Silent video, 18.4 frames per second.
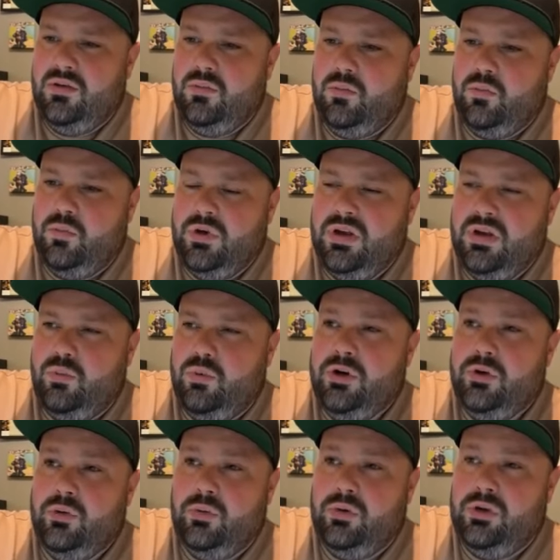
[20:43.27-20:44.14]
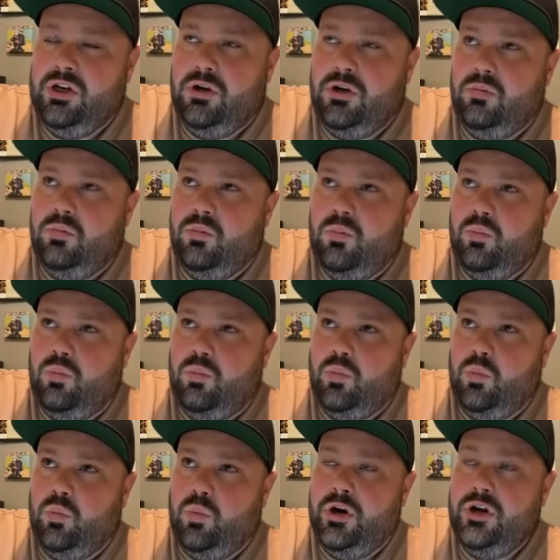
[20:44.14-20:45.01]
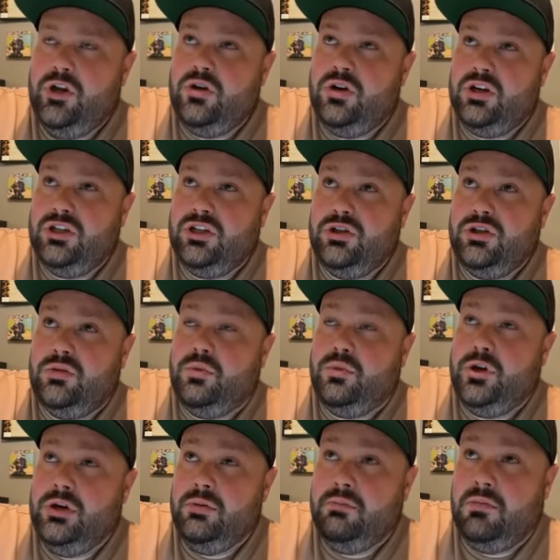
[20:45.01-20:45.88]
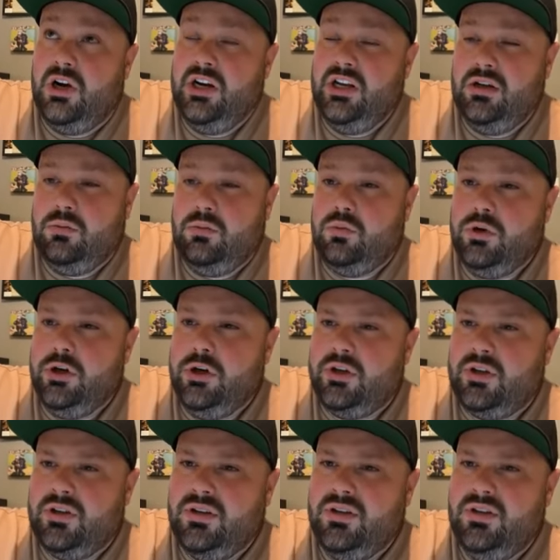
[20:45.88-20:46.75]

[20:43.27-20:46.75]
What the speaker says: where, what are you going to do to put your money to work